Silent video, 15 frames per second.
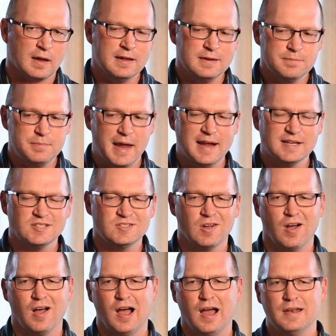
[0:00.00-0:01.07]
and
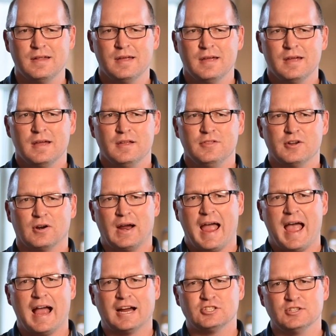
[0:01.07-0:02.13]
based on their
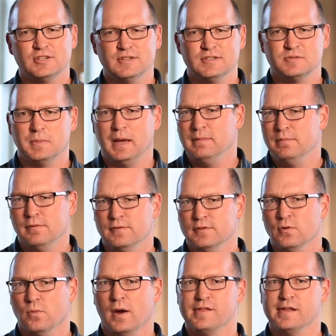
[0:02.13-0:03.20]
actions, maybe
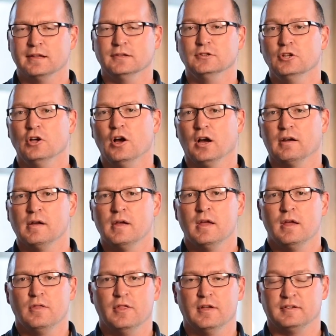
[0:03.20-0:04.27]
even the way they look,
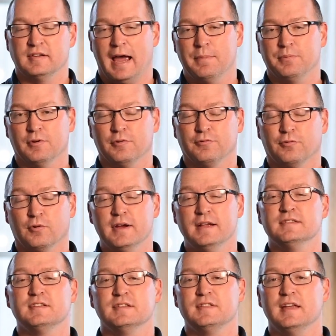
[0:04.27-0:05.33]
the type of
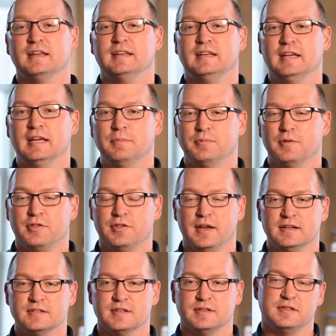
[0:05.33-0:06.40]
friends that they keep, the
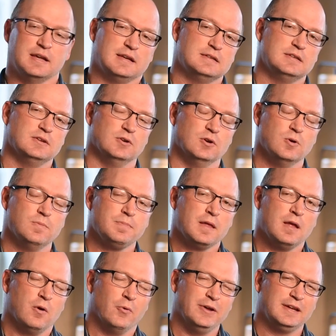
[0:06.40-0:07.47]
things that they do,
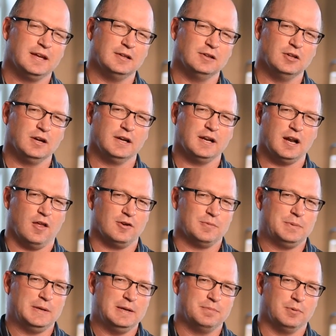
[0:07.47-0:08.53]
we can look at
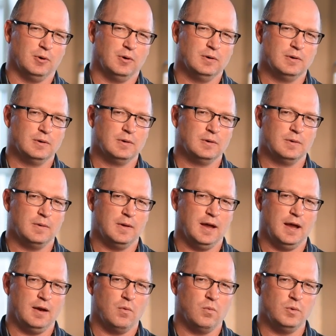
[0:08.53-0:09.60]
other people
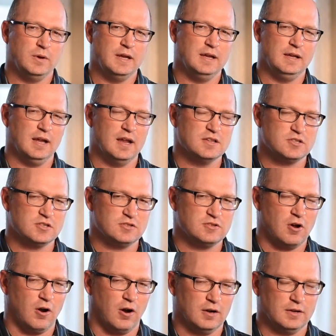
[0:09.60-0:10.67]
and we can
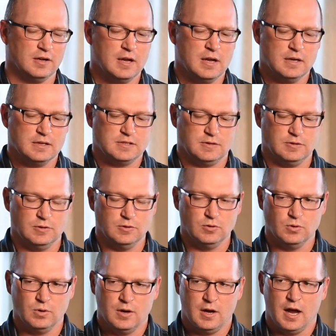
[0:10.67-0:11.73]
start
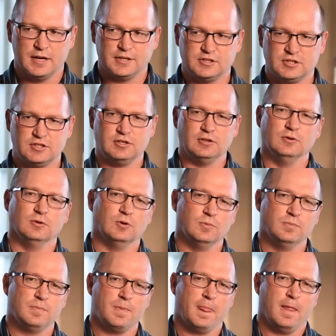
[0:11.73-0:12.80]
to
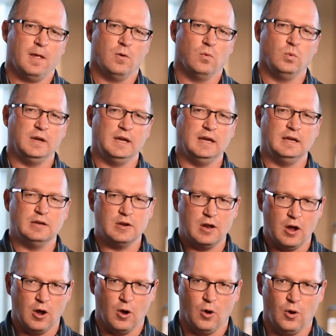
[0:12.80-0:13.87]
assume we
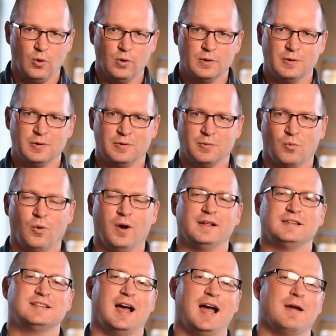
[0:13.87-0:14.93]
know
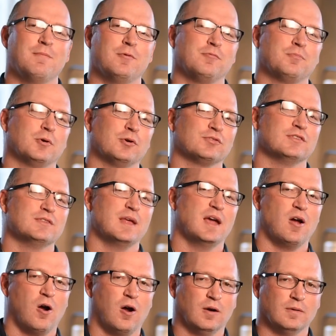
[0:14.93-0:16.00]
what type of person
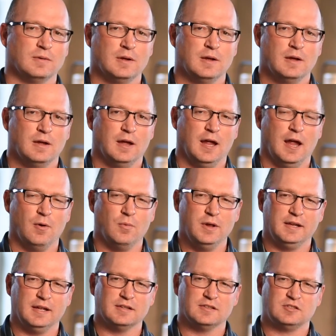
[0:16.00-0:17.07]
they are. And
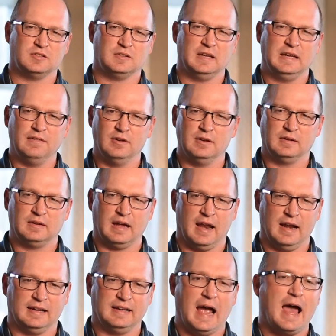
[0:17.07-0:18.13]
we can even
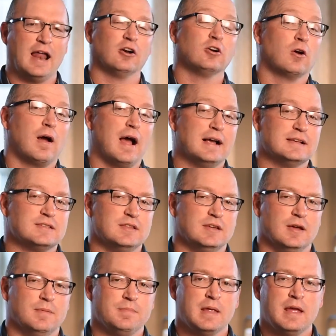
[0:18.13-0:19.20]
kind of categorize
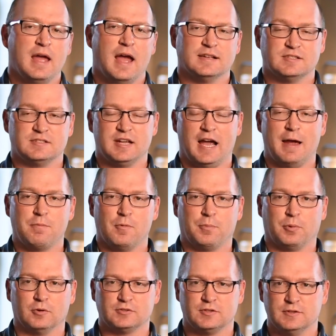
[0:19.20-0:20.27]
them as a type
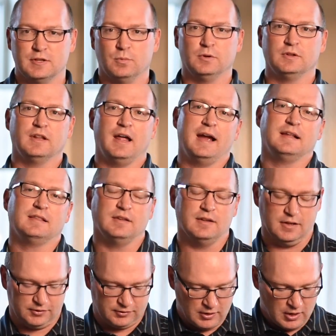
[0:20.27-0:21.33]
of person that would like
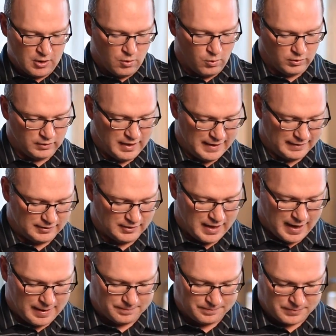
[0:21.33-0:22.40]
this or like
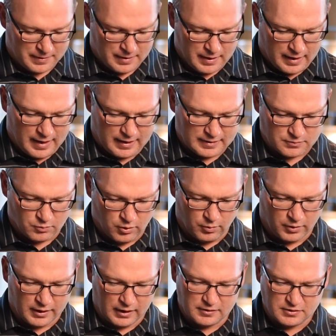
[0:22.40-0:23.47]
that. And what
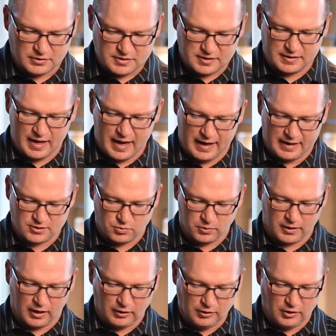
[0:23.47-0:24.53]
we're going to do today is
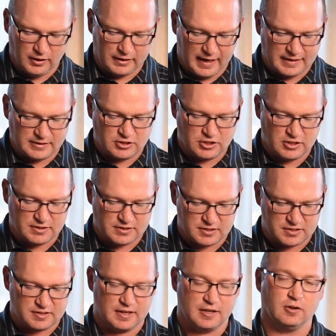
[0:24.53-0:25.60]
we're going to look at
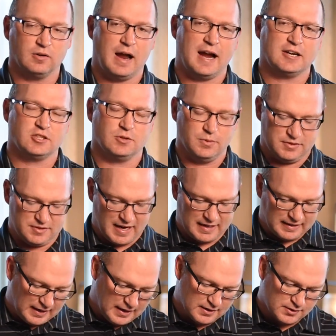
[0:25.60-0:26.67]
Jesus' interaction with
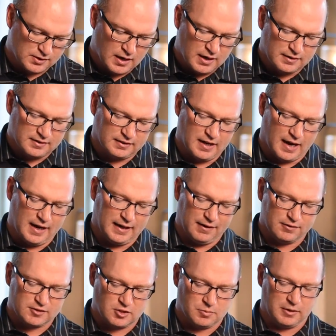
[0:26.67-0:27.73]
Zacchaeus to kind of
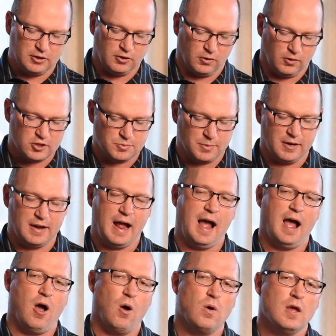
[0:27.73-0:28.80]
give us some encouragement on
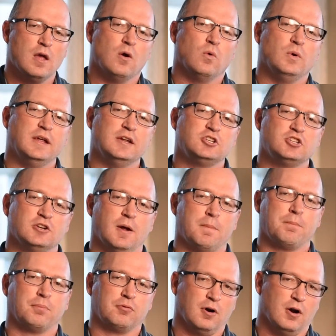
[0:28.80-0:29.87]
how we should
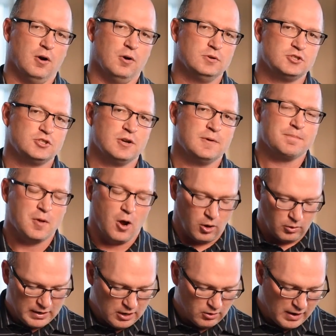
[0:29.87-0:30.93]
approach
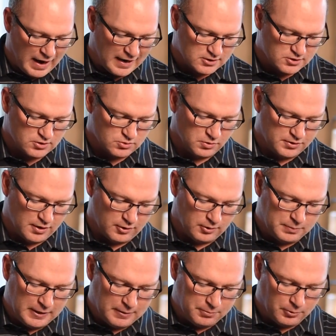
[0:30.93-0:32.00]
our interactions with other
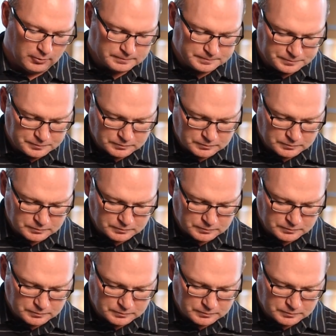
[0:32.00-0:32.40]
people.